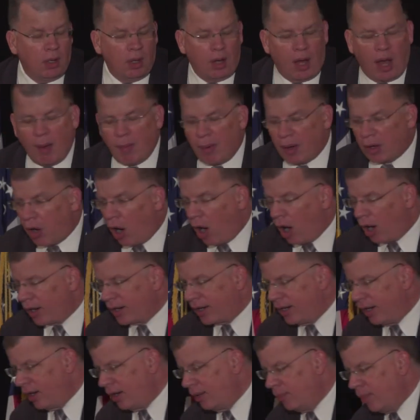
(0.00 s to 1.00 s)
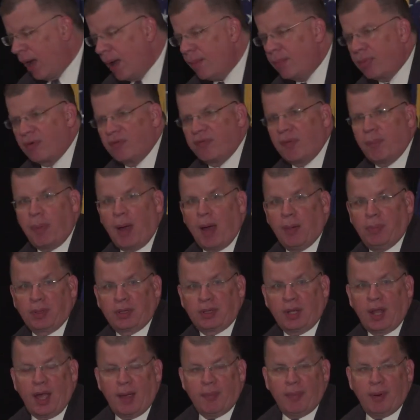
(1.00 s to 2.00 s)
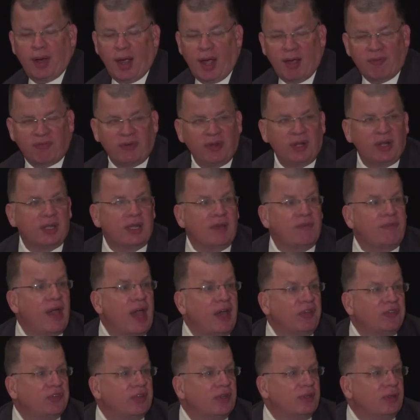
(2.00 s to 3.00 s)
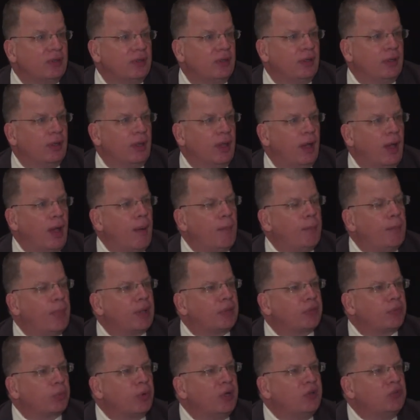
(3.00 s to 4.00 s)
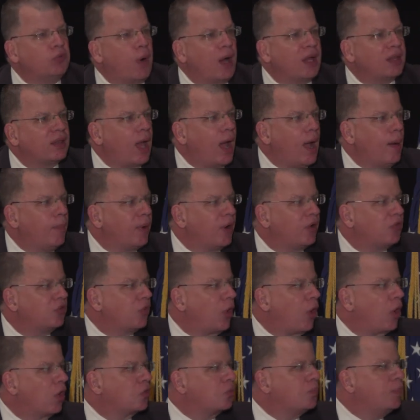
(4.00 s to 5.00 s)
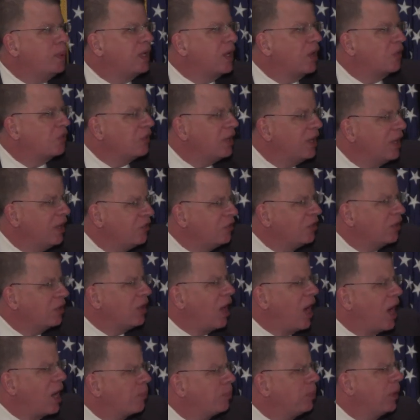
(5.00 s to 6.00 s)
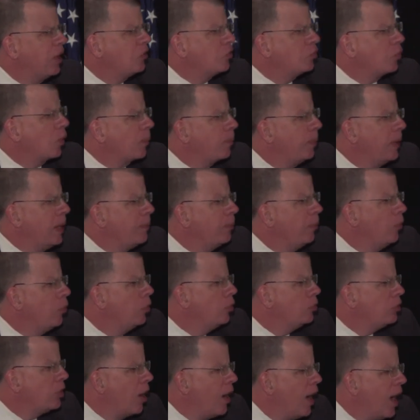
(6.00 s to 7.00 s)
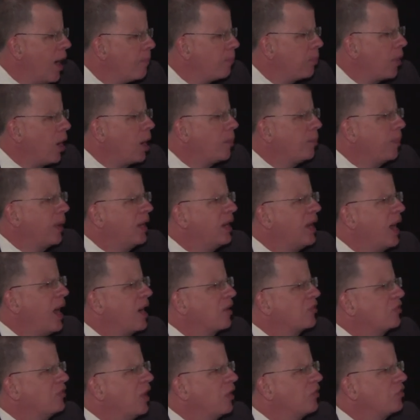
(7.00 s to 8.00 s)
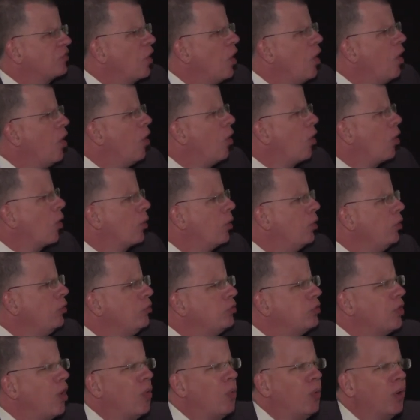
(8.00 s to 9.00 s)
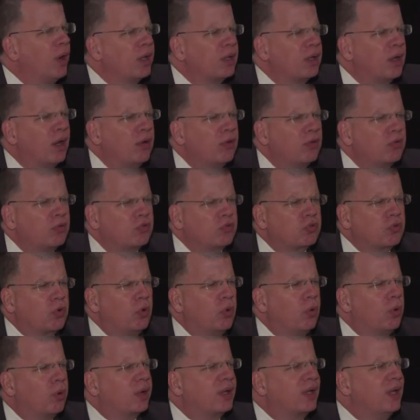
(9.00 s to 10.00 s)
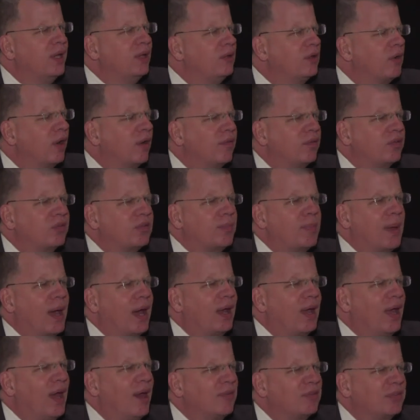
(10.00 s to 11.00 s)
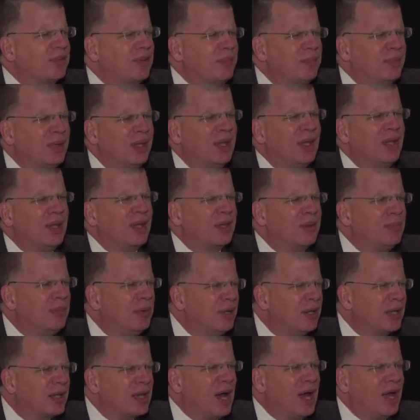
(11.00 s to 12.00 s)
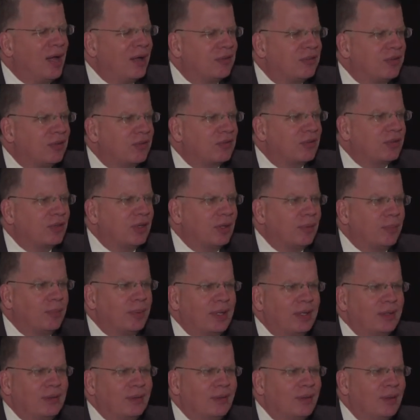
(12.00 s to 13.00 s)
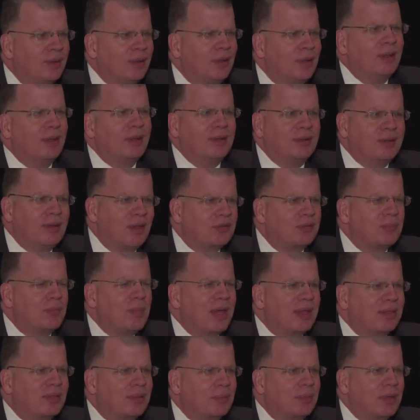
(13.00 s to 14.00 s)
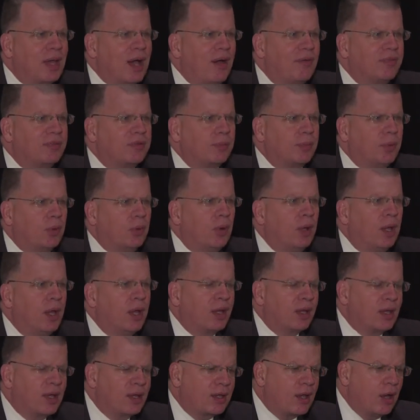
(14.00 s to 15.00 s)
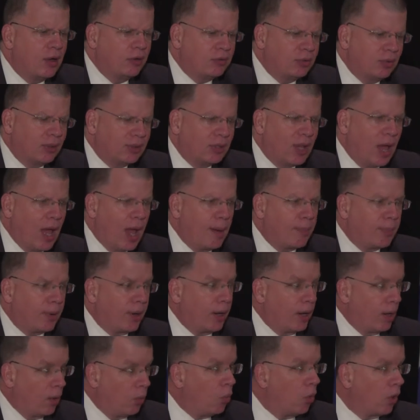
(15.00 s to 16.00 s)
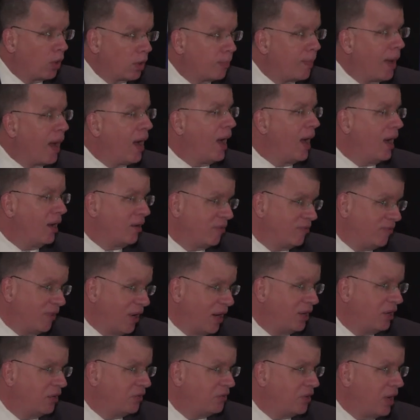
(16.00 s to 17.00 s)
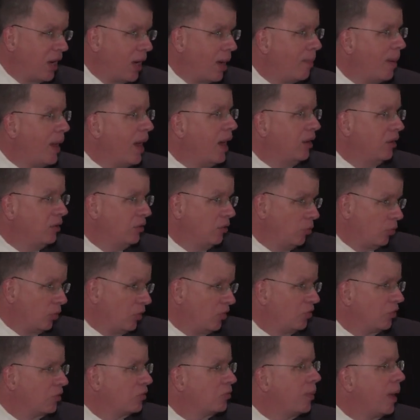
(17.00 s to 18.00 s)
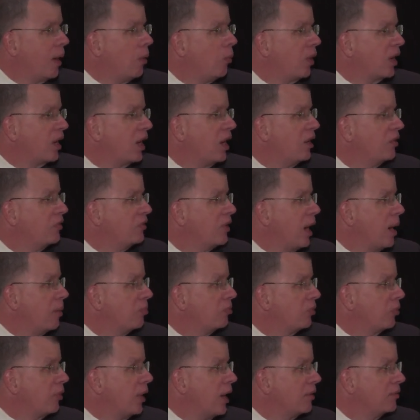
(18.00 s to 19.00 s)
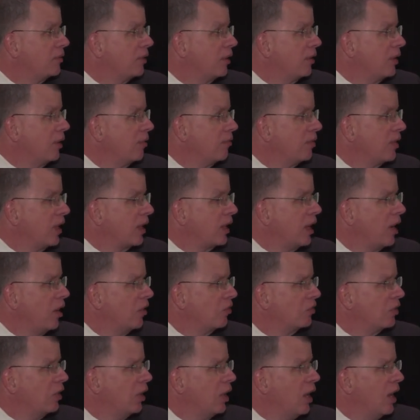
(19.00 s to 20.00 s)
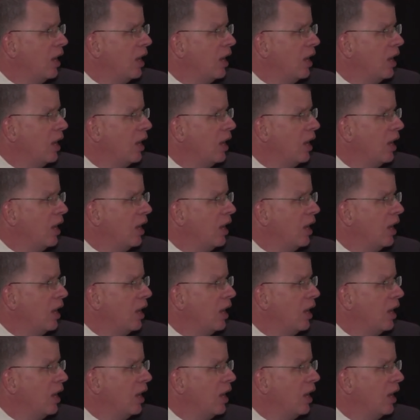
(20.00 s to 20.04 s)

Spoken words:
I'm a card-carrying member of a public library. I freely confess it. But the reason why libraries are is because it's a lot of place where people who don't have broadband access or who don't want to go to the school or get nervous about it, have some community college that's a little bit, doesn't make them comfortable, can go to a library and work about how to find a job, how to do research about what kind of jobs are out there and everything else.